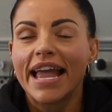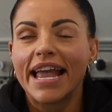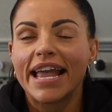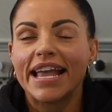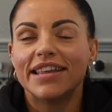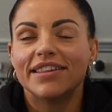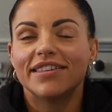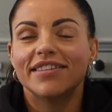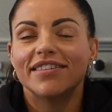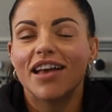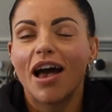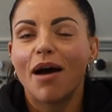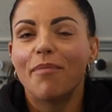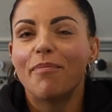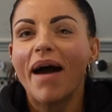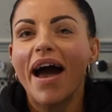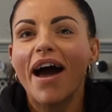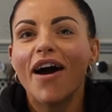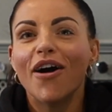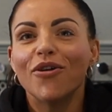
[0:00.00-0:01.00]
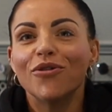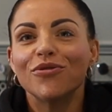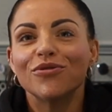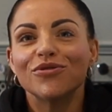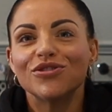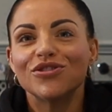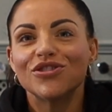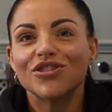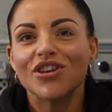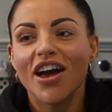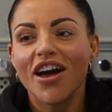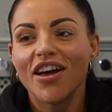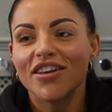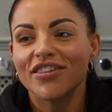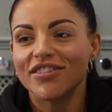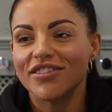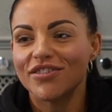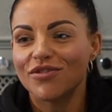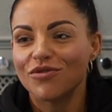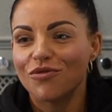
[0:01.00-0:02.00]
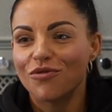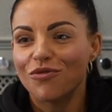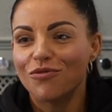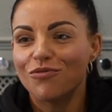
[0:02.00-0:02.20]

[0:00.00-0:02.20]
It's about just